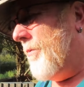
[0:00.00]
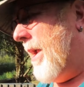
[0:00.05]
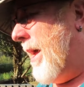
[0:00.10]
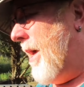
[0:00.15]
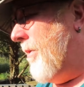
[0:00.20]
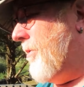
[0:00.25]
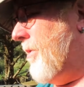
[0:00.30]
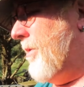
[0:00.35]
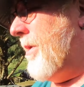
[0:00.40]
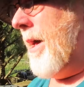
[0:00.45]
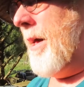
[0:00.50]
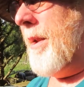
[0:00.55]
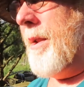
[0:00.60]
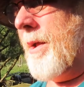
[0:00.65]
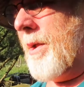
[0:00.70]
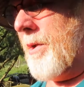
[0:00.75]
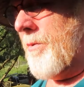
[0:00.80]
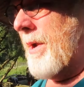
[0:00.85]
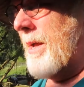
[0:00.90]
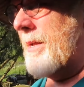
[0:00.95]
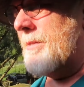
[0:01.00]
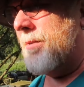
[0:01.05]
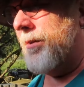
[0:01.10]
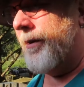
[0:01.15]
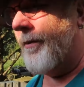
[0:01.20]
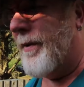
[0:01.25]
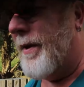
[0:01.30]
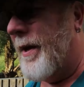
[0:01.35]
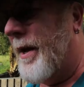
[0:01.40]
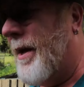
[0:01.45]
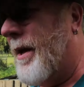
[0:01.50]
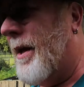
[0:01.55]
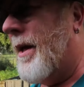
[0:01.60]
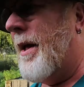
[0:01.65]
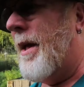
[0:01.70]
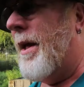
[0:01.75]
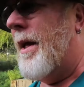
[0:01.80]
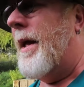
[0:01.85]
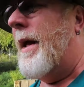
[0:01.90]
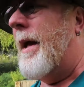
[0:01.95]
round, they're not aggressive.
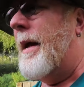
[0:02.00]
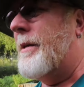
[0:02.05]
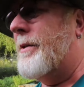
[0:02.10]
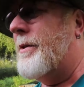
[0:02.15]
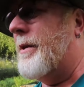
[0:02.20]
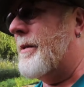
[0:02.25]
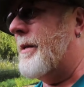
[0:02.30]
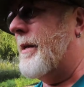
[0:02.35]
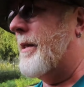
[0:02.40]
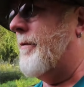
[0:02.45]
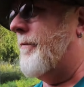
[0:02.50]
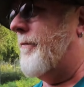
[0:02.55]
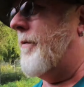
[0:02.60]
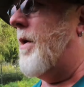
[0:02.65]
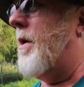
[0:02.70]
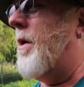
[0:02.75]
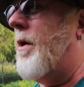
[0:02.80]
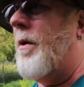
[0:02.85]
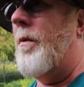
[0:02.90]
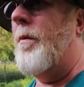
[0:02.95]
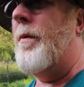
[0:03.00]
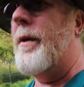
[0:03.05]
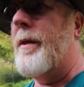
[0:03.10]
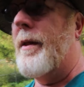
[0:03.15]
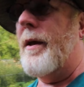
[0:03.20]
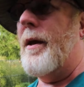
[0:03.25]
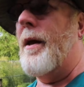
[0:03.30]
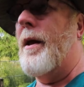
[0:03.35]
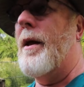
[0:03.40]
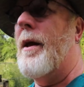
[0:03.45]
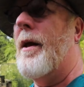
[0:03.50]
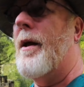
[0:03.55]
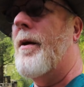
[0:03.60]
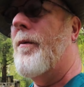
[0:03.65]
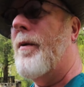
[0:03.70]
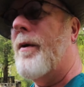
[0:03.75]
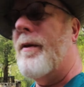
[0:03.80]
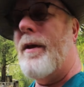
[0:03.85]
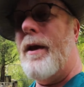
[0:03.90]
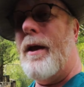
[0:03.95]
It's just in the fall when
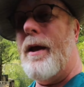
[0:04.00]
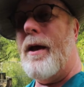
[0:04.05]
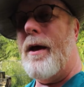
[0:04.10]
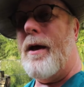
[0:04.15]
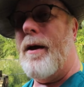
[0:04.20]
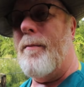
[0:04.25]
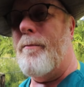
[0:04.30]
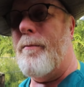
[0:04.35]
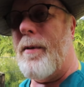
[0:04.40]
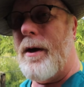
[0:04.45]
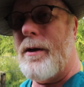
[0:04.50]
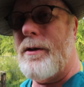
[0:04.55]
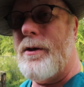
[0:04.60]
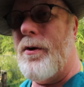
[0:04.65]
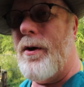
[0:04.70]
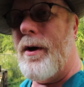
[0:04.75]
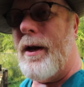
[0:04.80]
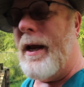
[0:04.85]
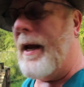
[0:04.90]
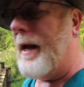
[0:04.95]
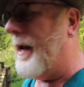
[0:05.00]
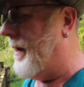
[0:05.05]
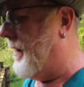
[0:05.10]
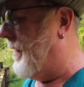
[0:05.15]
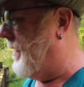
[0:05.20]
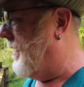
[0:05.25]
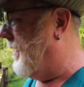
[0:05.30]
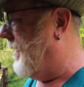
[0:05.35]
the bucks are in heat.